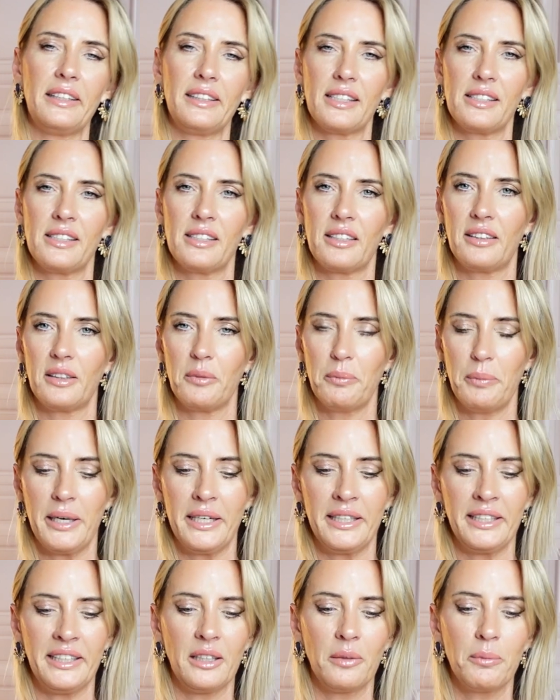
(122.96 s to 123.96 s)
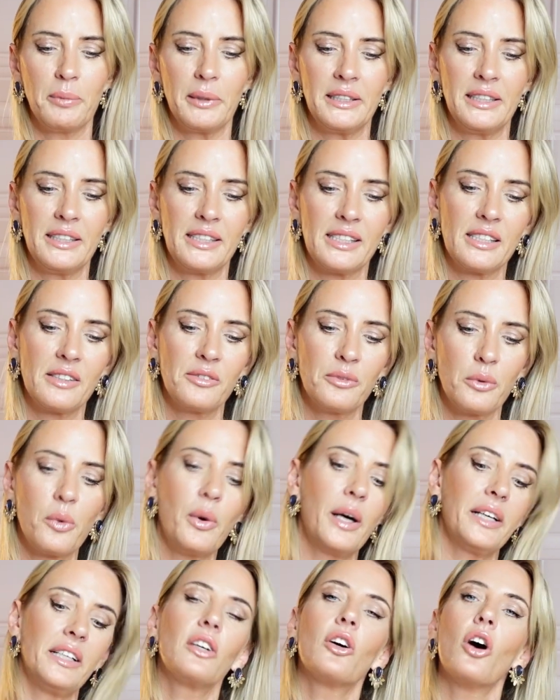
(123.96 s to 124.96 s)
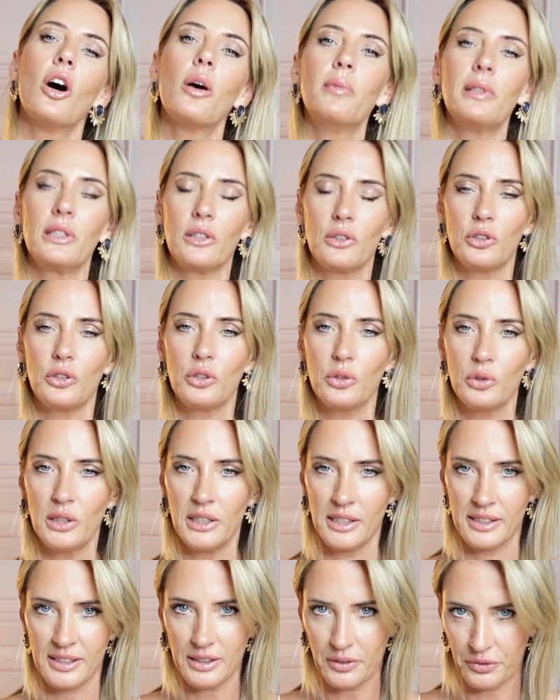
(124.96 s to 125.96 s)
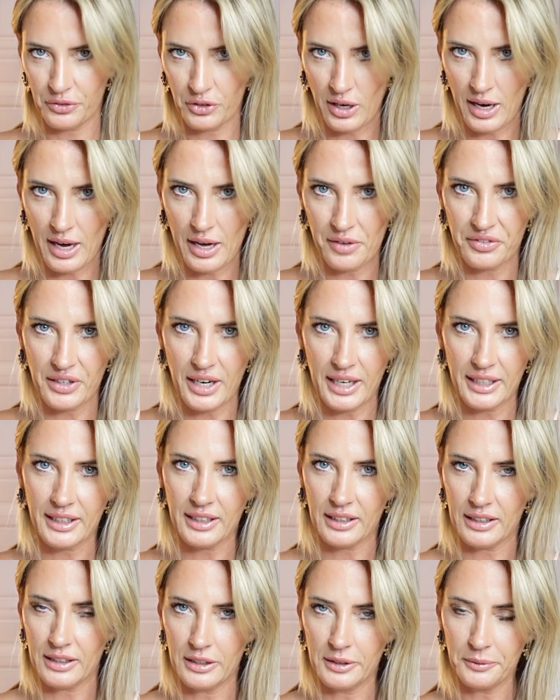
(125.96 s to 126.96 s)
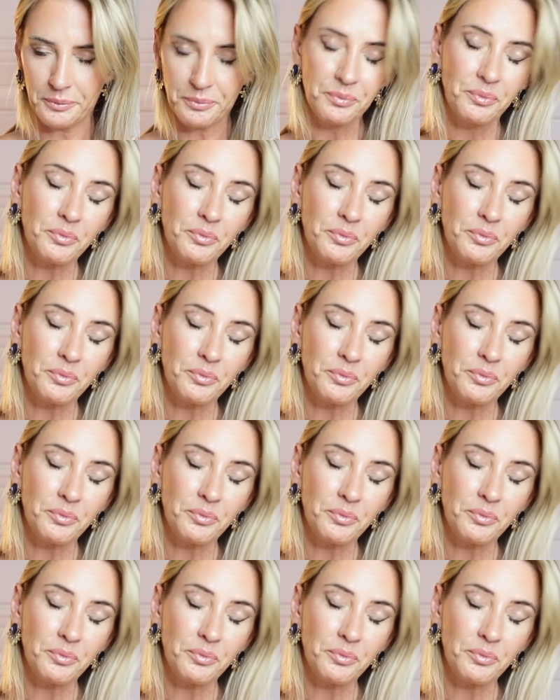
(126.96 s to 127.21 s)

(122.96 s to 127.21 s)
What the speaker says: there's nothing binding, but it's quite uncommon to do this if you have like a